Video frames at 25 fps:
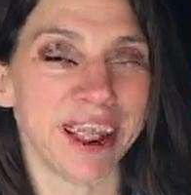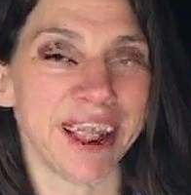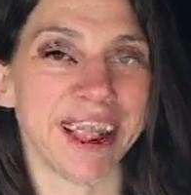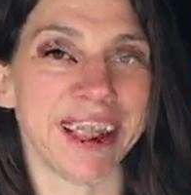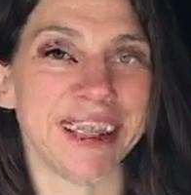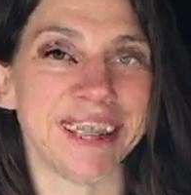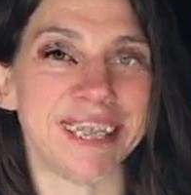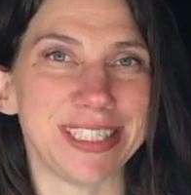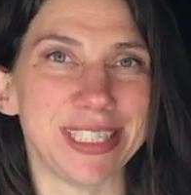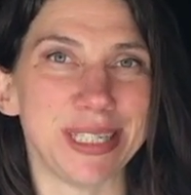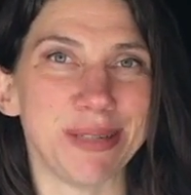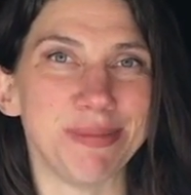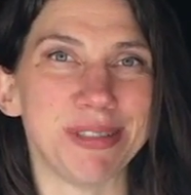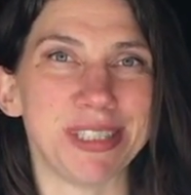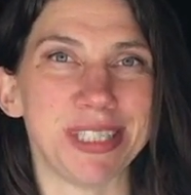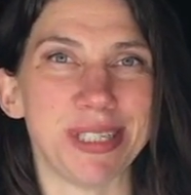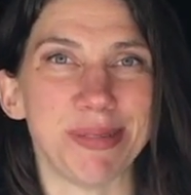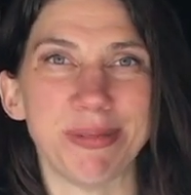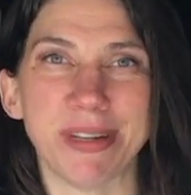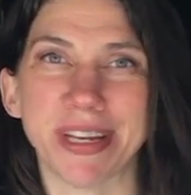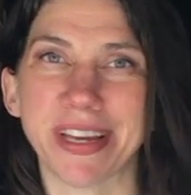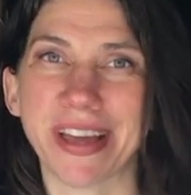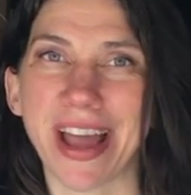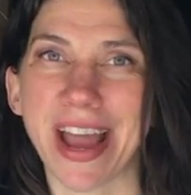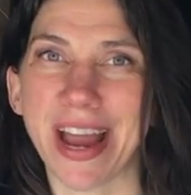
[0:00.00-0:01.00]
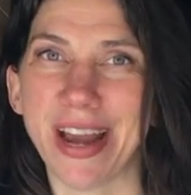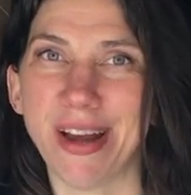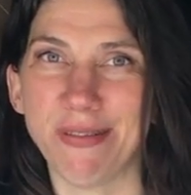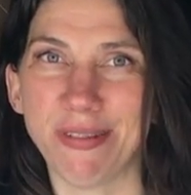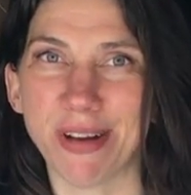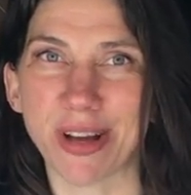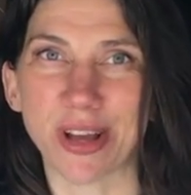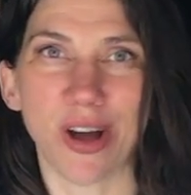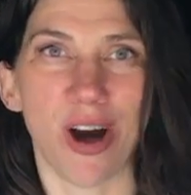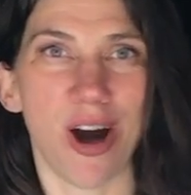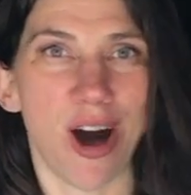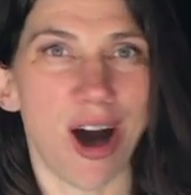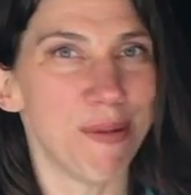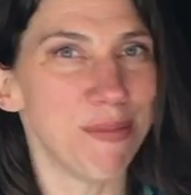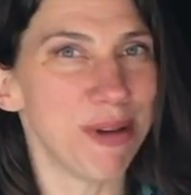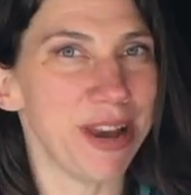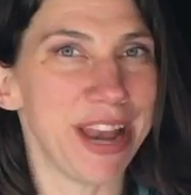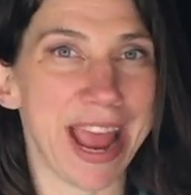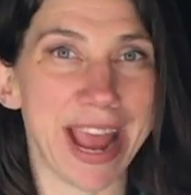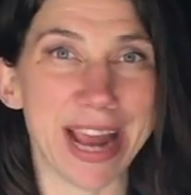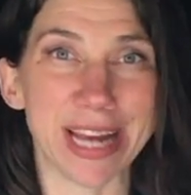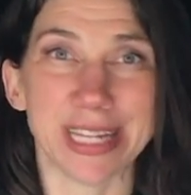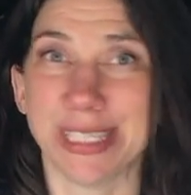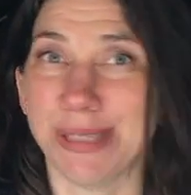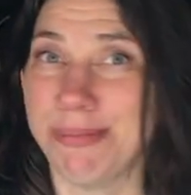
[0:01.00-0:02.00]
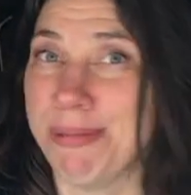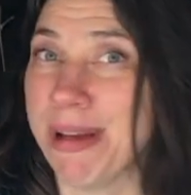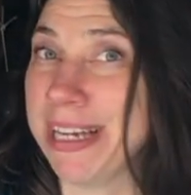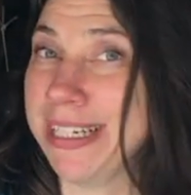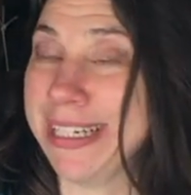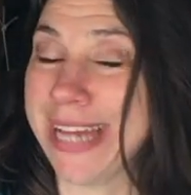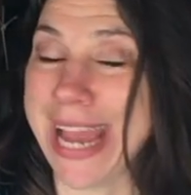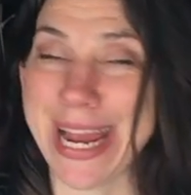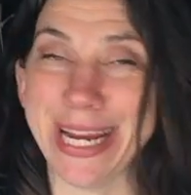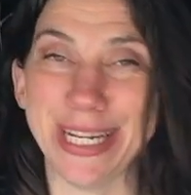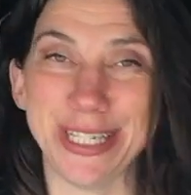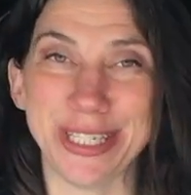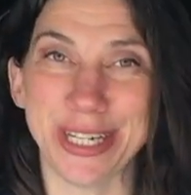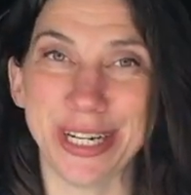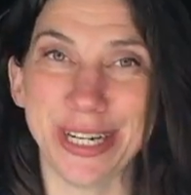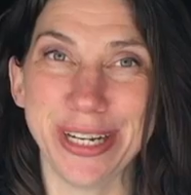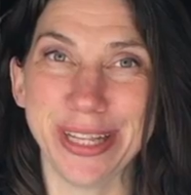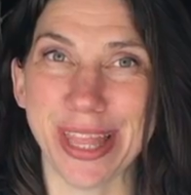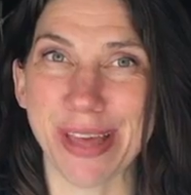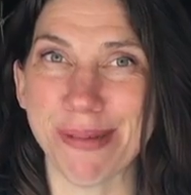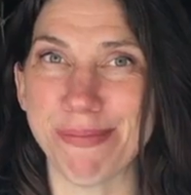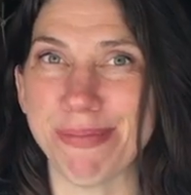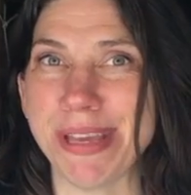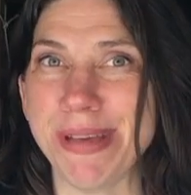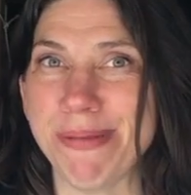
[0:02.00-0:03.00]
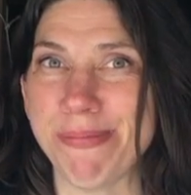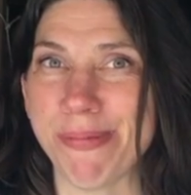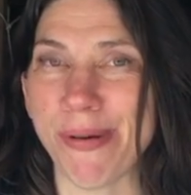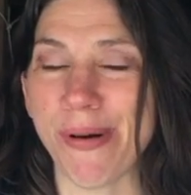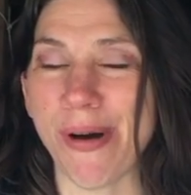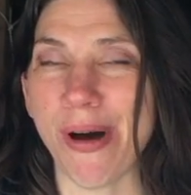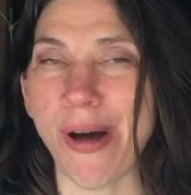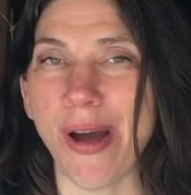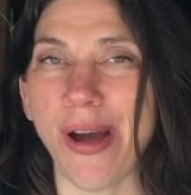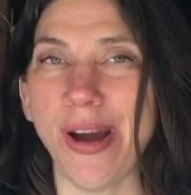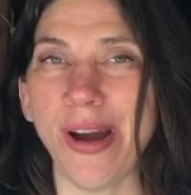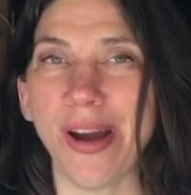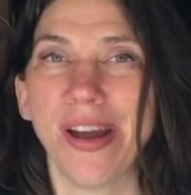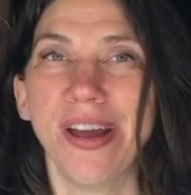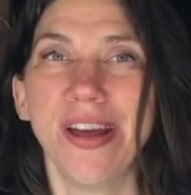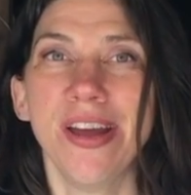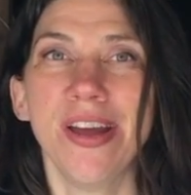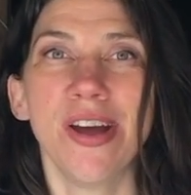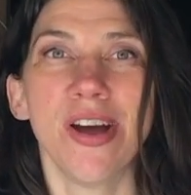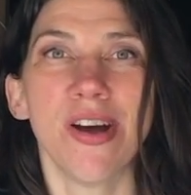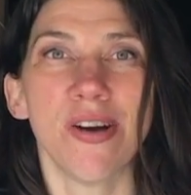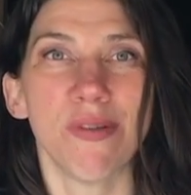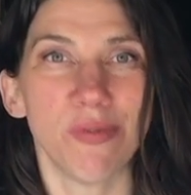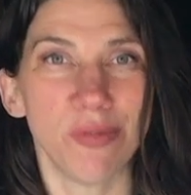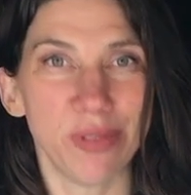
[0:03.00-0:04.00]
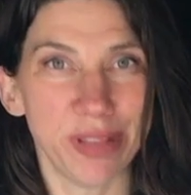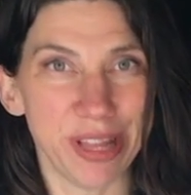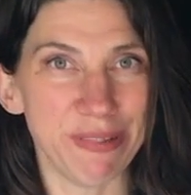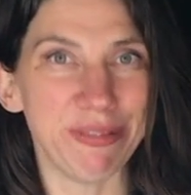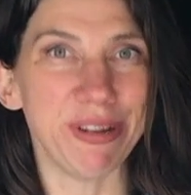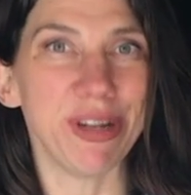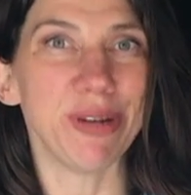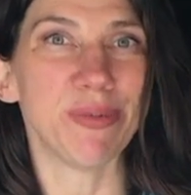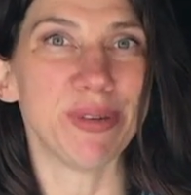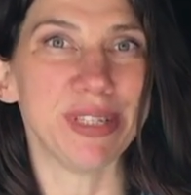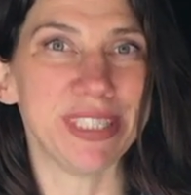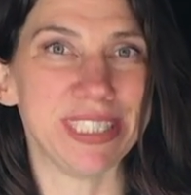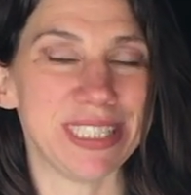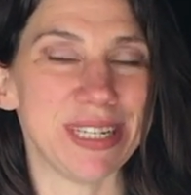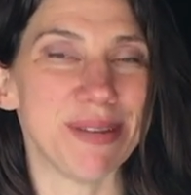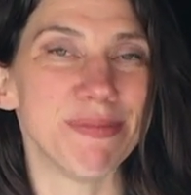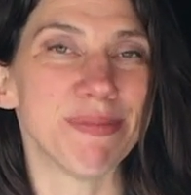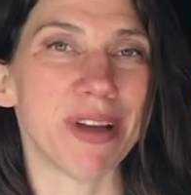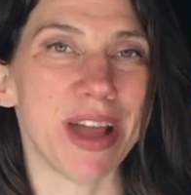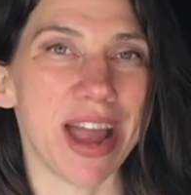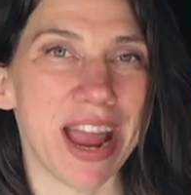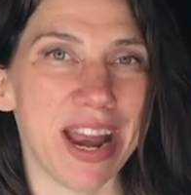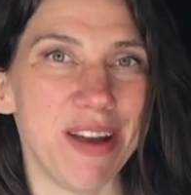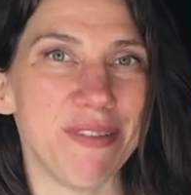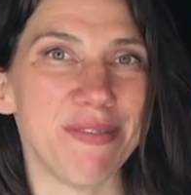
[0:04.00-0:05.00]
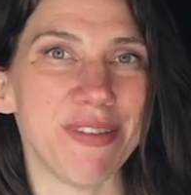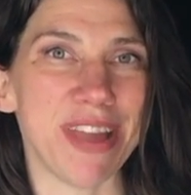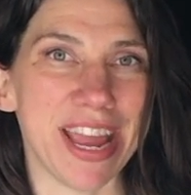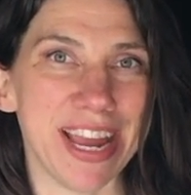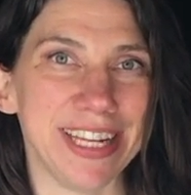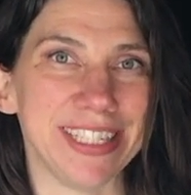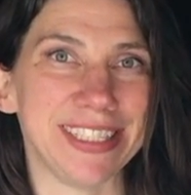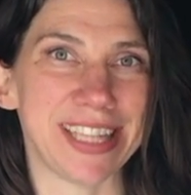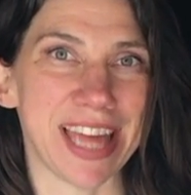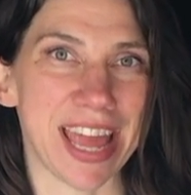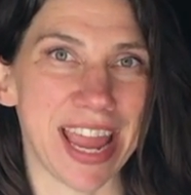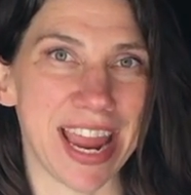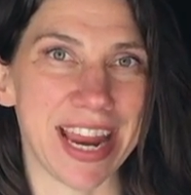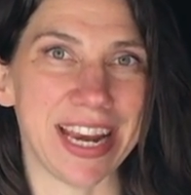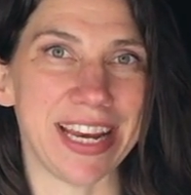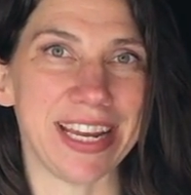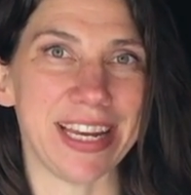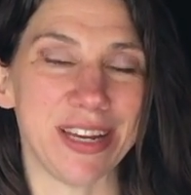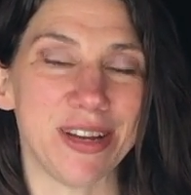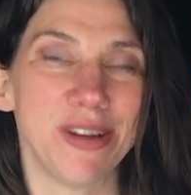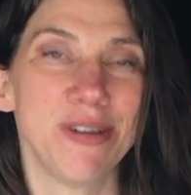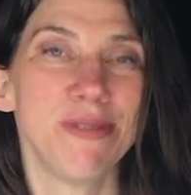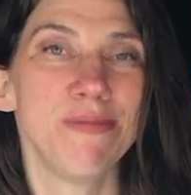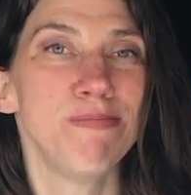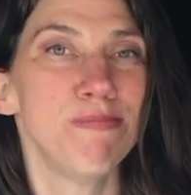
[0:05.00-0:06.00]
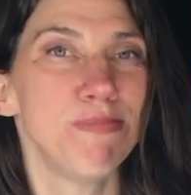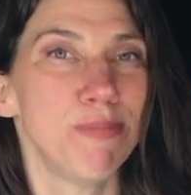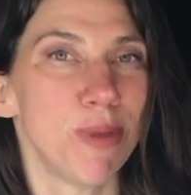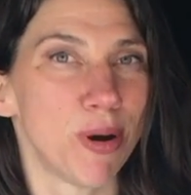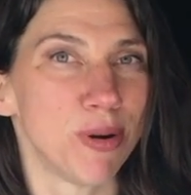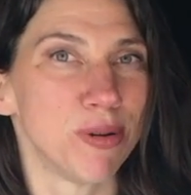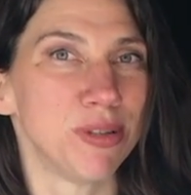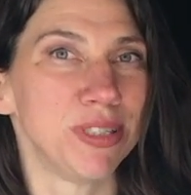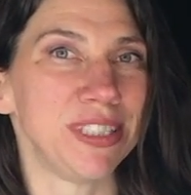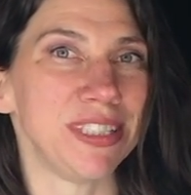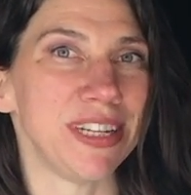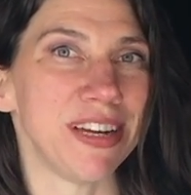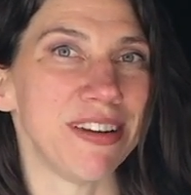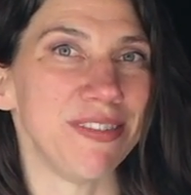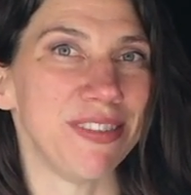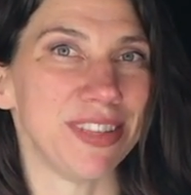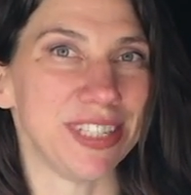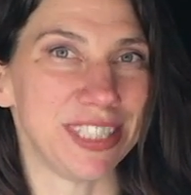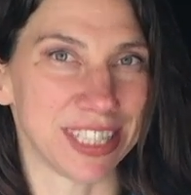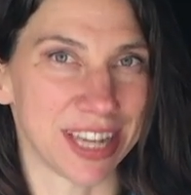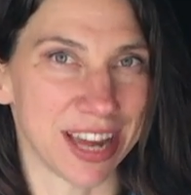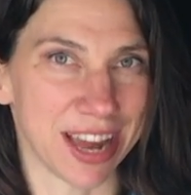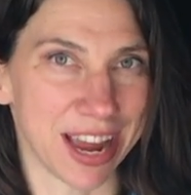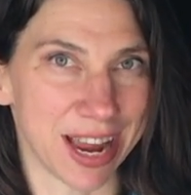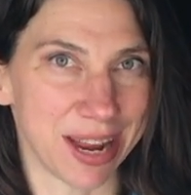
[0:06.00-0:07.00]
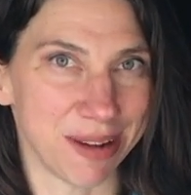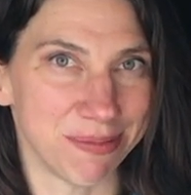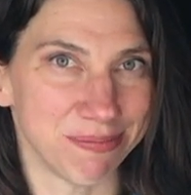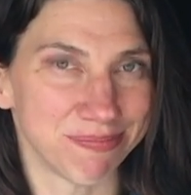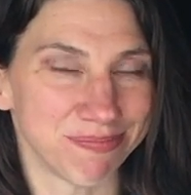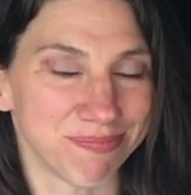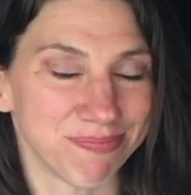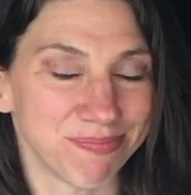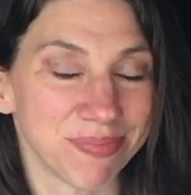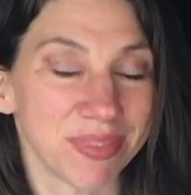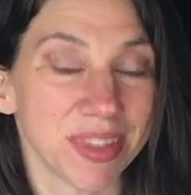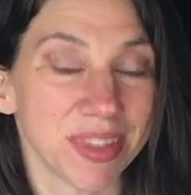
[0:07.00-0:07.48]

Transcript: It seems to be kind of a common expectation that people are living with some kind of anxiety most of the time.